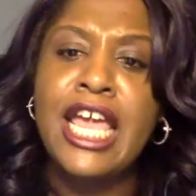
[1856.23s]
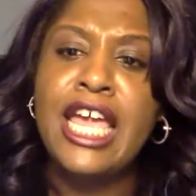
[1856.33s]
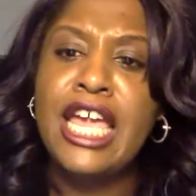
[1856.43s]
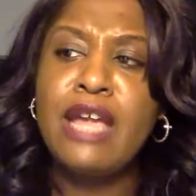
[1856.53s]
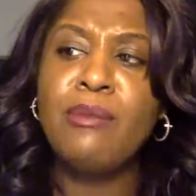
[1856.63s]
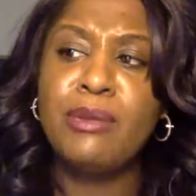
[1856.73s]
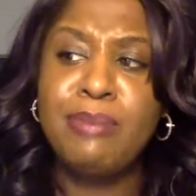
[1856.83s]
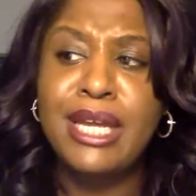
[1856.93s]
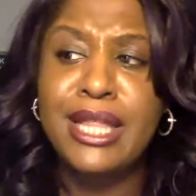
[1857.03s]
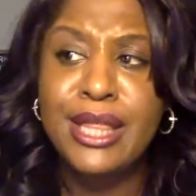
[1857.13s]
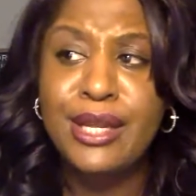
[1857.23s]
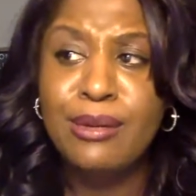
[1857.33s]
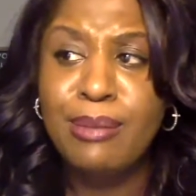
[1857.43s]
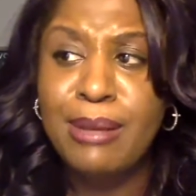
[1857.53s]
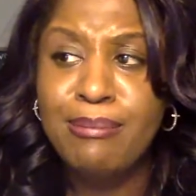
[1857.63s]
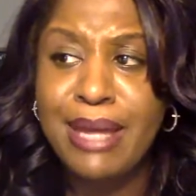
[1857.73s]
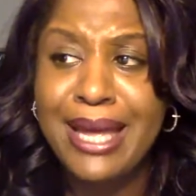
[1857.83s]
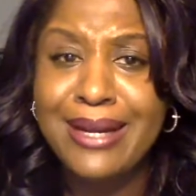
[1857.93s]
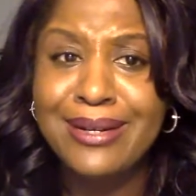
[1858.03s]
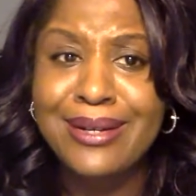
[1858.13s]
he would be a little bit
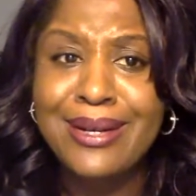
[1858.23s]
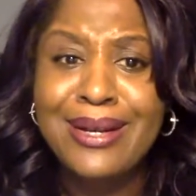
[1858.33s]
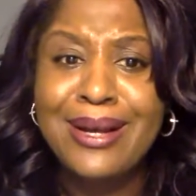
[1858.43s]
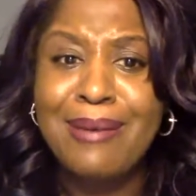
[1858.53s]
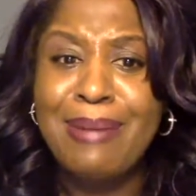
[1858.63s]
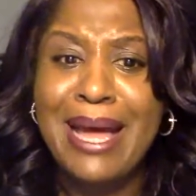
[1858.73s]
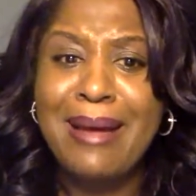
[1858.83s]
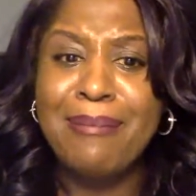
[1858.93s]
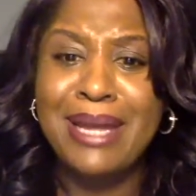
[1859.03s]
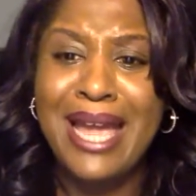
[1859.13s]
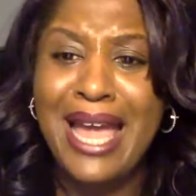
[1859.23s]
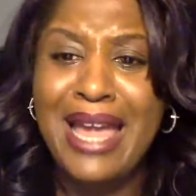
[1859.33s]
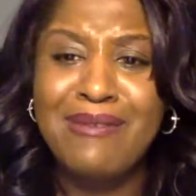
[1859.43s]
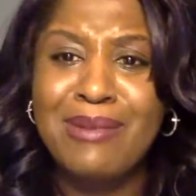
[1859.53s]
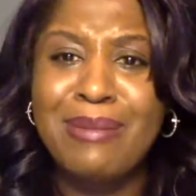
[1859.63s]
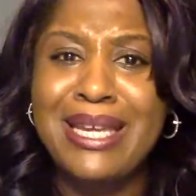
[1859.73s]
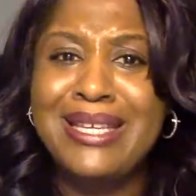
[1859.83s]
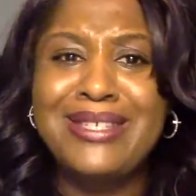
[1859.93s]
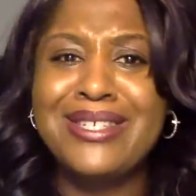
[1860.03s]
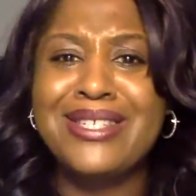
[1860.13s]
better about behaving, but
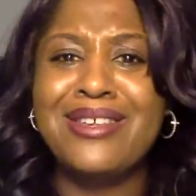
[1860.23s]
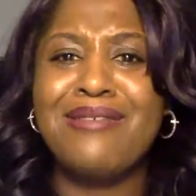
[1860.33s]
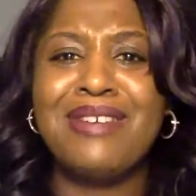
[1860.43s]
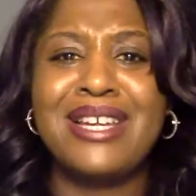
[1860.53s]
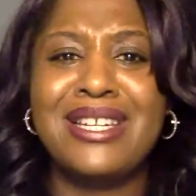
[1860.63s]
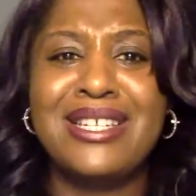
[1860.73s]
he's just so fucking